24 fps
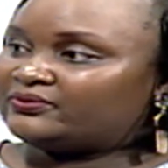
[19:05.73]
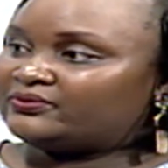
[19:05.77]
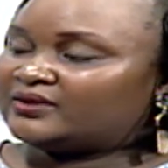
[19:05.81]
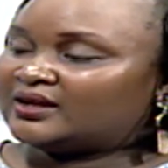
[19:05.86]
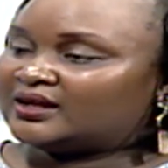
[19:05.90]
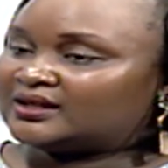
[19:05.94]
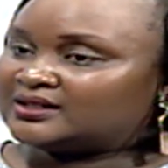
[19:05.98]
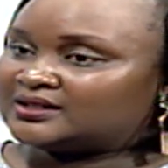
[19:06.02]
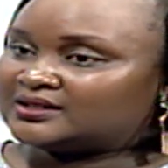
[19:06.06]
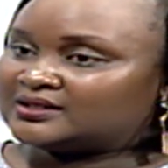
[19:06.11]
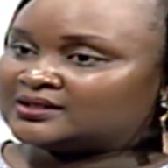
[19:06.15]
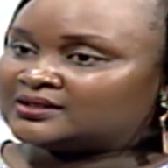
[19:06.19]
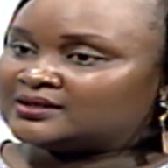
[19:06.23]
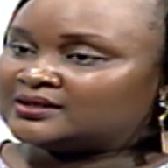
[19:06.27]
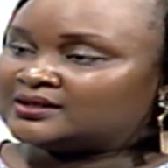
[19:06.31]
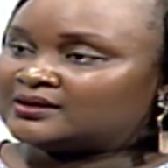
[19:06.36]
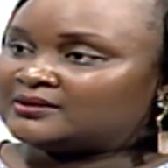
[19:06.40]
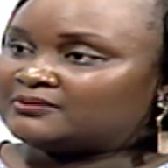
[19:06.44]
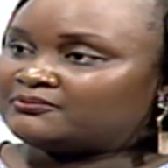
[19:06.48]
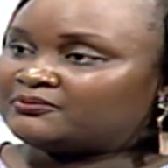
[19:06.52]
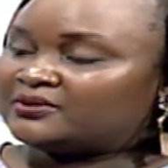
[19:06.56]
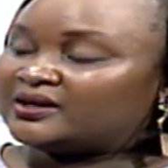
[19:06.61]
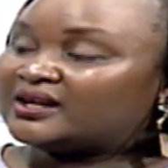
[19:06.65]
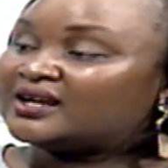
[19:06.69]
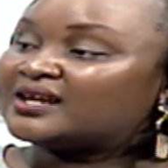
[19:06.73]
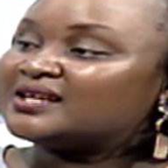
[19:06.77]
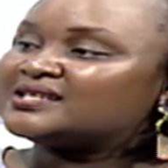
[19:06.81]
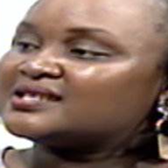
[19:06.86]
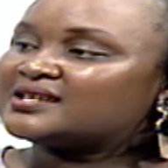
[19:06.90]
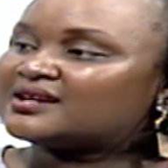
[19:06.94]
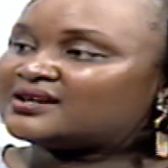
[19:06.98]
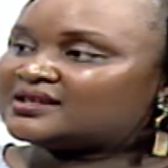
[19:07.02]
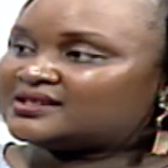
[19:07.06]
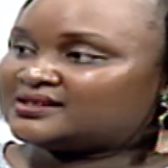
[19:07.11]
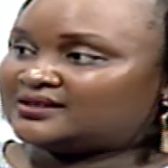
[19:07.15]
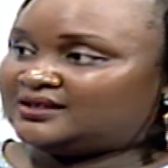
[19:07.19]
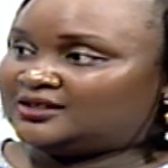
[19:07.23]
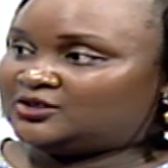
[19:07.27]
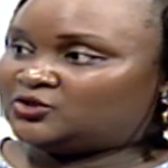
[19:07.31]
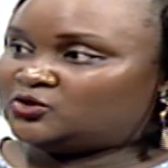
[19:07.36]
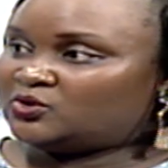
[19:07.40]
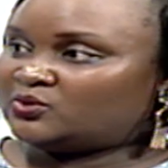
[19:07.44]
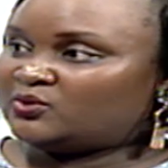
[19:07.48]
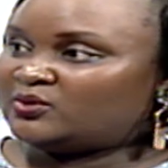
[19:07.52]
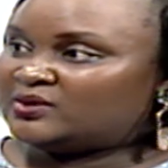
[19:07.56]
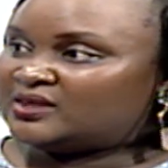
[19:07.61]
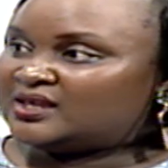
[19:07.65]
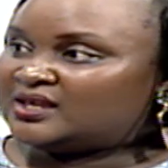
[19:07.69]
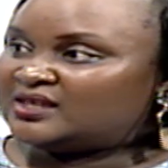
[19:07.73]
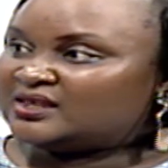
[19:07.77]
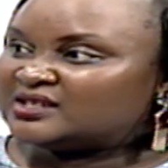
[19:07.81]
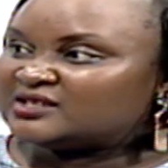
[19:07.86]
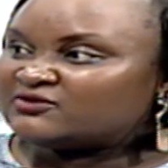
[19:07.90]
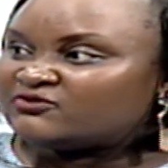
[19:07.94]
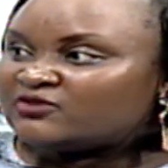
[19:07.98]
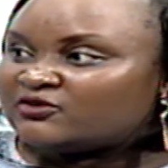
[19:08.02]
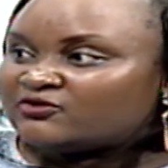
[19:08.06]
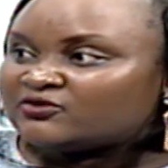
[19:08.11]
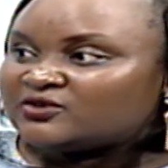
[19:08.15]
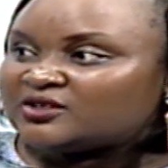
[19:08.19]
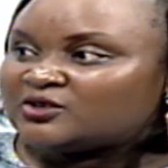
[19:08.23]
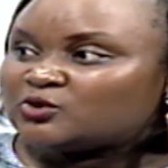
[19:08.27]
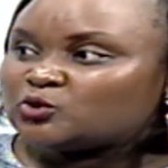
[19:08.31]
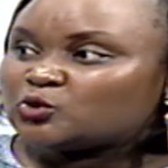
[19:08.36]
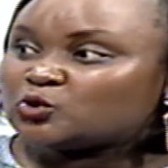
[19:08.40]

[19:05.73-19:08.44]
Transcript: that precancerous lesion within these fifteen